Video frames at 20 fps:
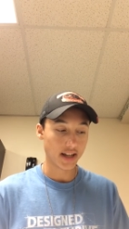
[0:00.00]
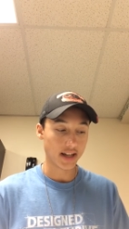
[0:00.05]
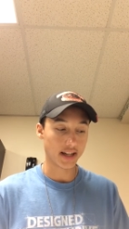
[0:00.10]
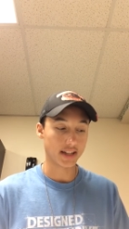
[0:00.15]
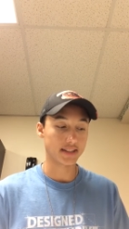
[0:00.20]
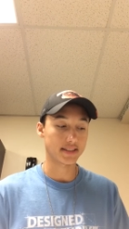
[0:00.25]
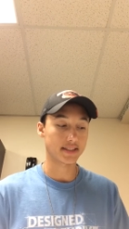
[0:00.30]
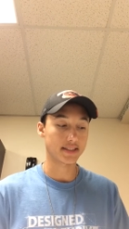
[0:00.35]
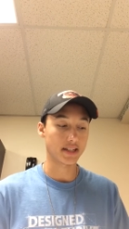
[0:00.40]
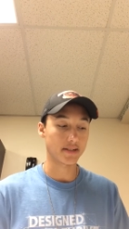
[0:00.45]

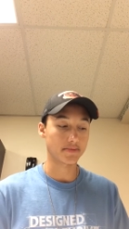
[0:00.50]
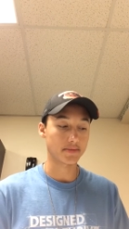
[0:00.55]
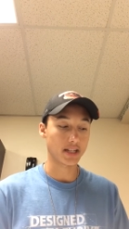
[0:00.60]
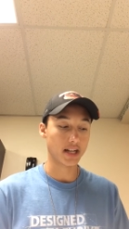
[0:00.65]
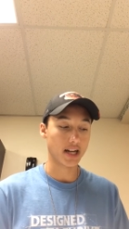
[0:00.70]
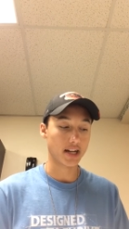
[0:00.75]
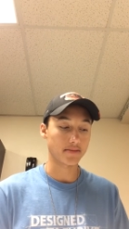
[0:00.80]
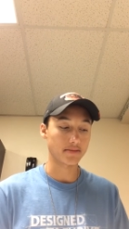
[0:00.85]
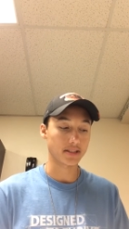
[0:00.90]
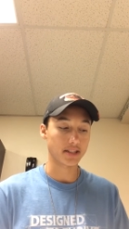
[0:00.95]
and
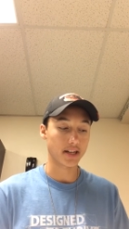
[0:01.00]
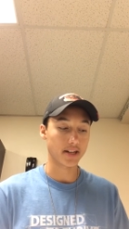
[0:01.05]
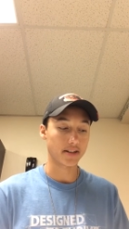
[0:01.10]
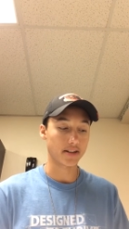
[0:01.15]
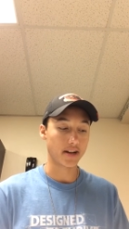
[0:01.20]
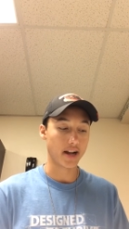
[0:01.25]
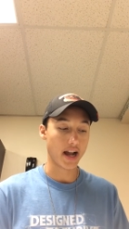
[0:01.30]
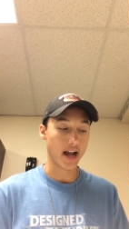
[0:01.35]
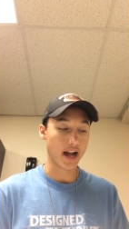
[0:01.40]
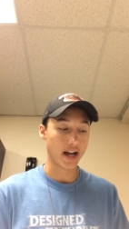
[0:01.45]
sometimes
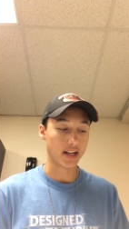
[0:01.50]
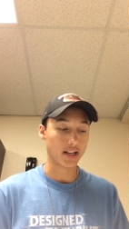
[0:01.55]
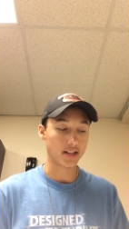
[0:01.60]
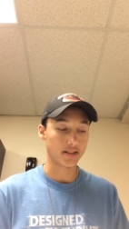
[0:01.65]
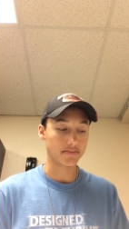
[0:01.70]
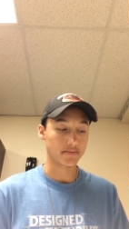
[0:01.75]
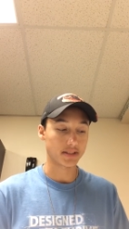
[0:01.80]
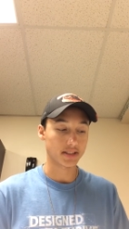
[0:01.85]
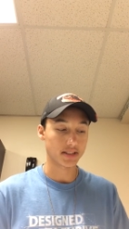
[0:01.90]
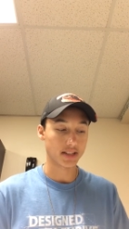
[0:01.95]
other
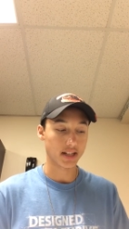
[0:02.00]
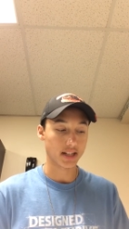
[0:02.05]
atoms